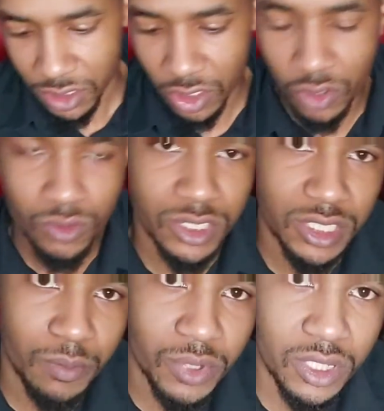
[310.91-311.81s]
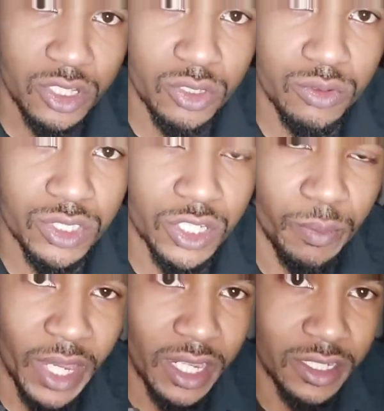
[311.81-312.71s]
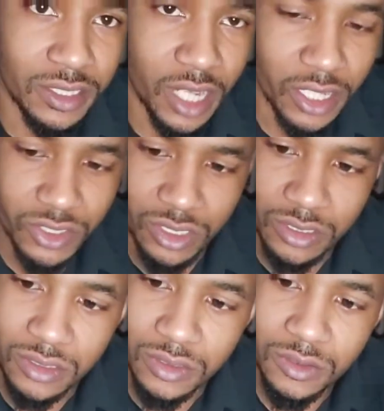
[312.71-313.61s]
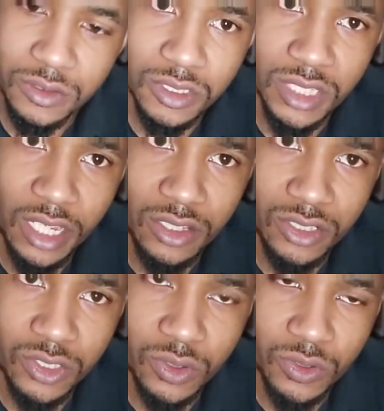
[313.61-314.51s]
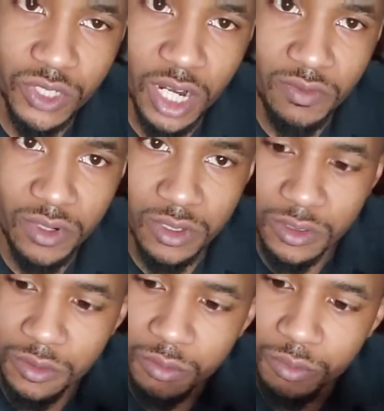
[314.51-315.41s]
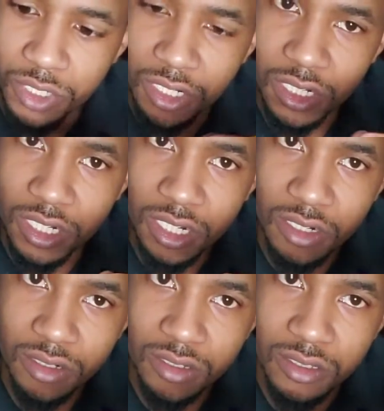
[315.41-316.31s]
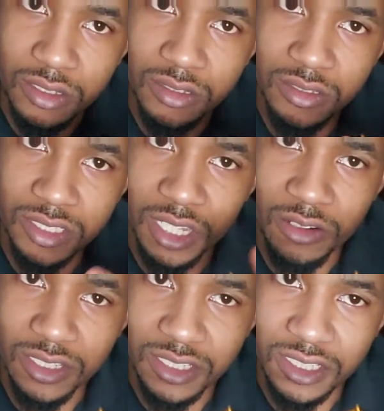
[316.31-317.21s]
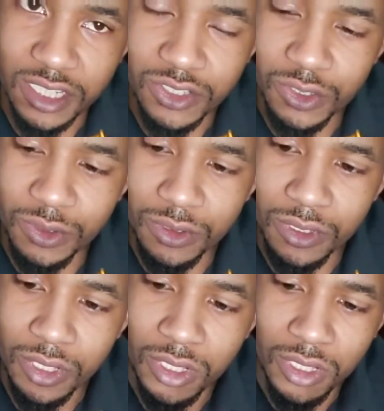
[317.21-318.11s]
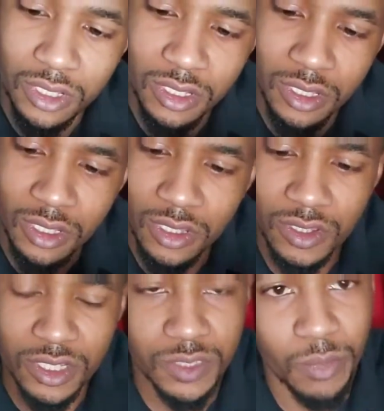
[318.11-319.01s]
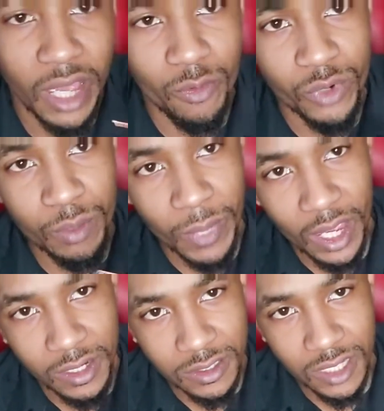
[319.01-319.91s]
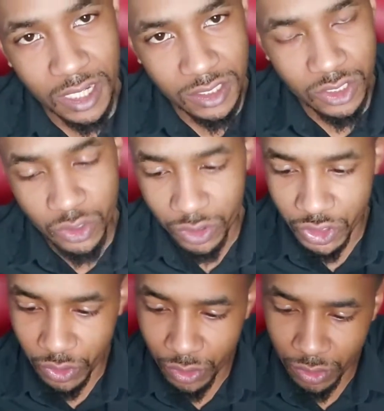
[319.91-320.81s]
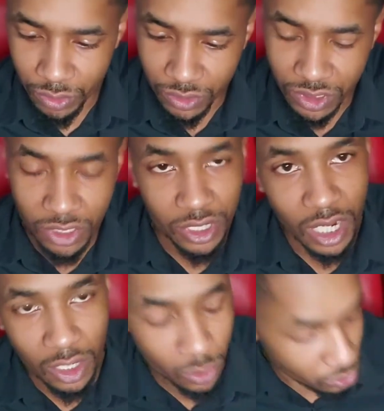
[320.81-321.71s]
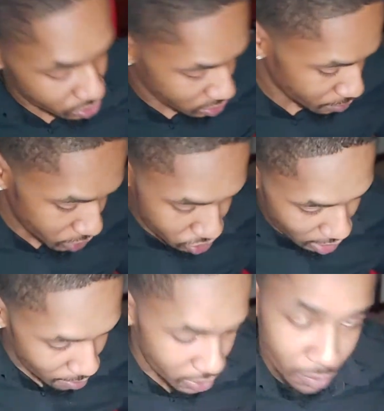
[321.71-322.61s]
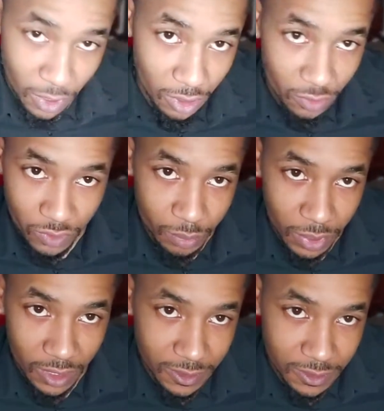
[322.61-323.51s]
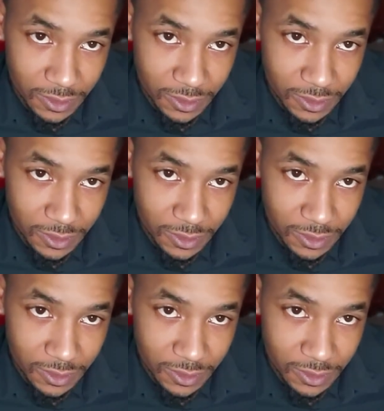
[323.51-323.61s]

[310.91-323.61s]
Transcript: you would simply use your magnetizer, take your screwdriver, put it in there, see how it sticks to it. This remagnetizes your screws so you're not losing them and dropping them all over the place.